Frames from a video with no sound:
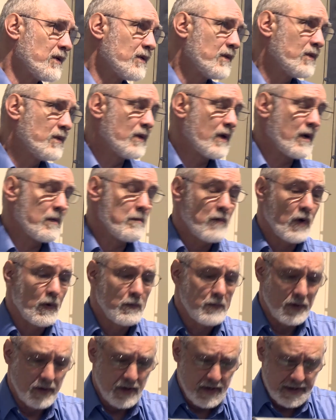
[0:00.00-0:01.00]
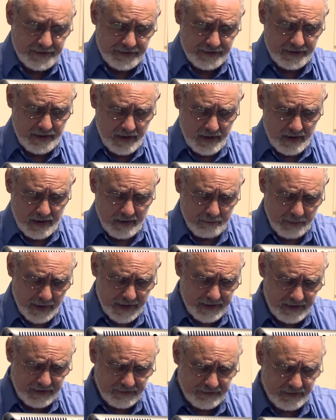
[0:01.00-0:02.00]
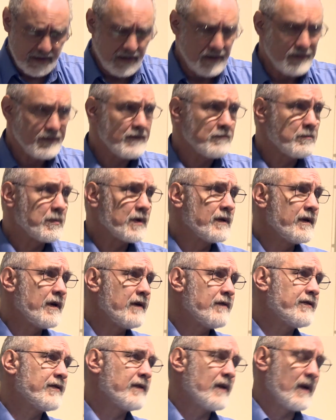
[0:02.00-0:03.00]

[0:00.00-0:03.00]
who are mobilized by these kinds of beliefs.